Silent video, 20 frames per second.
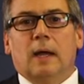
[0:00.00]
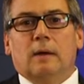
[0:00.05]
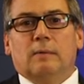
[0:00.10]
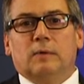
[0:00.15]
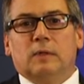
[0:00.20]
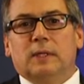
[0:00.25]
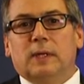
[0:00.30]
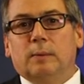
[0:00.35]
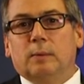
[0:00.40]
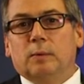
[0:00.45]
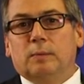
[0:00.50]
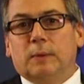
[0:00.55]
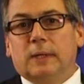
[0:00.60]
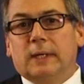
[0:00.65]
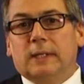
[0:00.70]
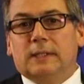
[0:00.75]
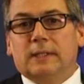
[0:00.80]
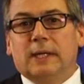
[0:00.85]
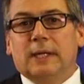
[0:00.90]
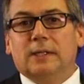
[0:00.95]

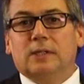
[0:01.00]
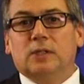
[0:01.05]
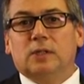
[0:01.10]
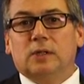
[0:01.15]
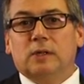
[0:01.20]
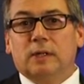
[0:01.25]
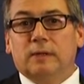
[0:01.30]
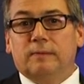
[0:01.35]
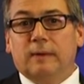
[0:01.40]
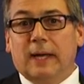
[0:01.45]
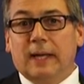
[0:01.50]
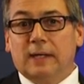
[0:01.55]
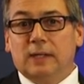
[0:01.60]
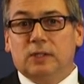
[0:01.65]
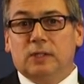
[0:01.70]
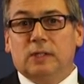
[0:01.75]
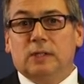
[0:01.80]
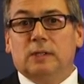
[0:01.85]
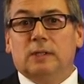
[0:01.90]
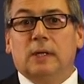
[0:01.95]
Vertebroplasty has certain
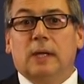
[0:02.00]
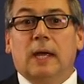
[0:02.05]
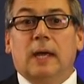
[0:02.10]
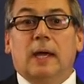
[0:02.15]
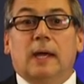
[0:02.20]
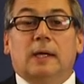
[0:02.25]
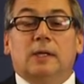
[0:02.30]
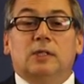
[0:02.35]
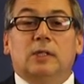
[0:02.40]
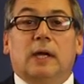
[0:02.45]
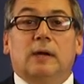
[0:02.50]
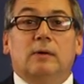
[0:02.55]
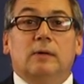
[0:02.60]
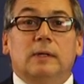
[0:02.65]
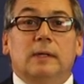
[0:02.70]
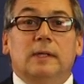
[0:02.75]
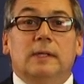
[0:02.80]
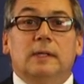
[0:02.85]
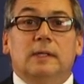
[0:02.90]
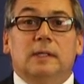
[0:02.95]
advantages.
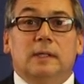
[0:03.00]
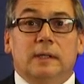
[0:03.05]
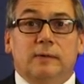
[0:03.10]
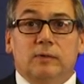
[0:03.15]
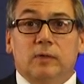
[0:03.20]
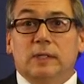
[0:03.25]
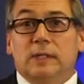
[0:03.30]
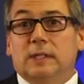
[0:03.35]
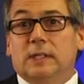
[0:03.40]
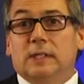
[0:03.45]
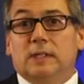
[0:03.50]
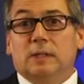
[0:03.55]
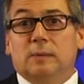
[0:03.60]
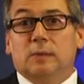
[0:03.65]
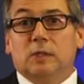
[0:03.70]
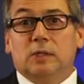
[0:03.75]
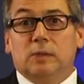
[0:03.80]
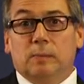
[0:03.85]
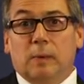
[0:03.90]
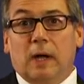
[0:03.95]
Generally, the delivery system
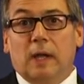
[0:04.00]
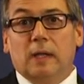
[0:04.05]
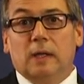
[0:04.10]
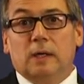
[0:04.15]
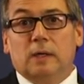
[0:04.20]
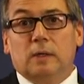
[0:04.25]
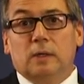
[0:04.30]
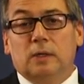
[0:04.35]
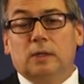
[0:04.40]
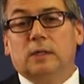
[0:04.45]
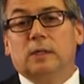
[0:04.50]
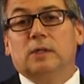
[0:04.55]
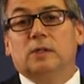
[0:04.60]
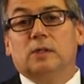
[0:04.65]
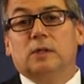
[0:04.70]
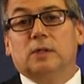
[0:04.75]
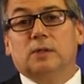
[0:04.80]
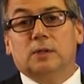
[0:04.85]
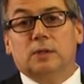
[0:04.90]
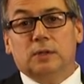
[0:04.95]
is smaller. You can use
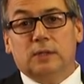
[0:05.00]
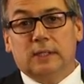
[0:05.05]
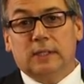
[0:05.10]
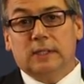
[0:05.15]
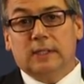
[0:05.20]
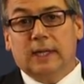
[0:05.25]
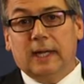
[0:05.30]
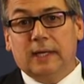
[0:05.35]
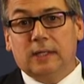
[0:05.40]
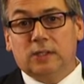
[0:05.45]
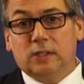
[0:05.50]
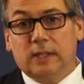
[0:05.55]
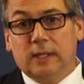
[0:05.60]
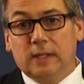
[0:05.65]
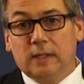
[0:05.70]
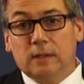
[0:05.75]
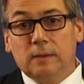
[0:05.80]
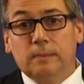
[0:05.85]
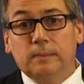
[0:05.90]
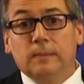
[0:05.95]
a 13-gauge
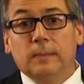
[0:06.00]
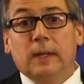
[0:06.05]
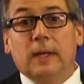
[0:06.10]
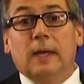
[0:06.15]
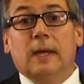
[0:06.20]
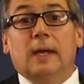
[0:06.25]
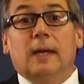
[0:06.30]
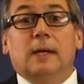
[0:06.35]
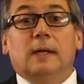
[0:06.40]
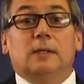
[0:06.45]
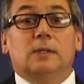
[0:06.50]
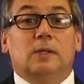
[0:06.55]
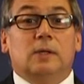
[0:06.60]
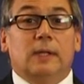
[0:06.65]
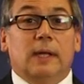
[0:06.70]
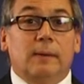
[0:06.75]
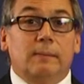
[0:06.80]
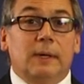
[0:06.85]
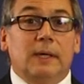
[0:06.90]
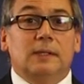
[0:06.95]
needle, so
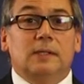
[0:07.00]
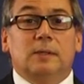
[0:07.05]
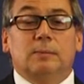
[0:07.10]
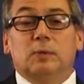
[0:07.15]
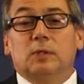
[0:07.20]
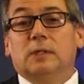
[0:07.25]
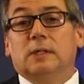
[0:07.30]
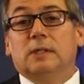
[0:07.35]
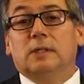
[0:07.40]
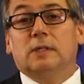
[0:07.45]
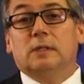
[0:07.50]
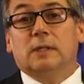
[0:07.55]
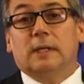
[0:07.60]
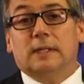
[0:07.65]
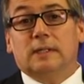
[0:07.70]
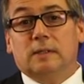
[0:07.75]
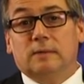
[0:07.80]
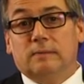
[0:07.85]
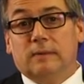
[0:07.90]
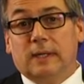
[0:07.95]
that makes the procedure
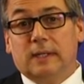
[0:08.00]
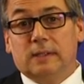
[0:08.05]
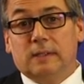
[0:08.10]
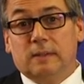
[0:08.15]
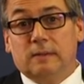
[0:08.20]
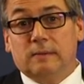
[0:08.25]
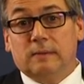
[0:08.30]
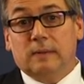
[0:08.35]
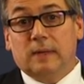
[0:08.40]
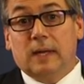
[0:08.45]
less invasive.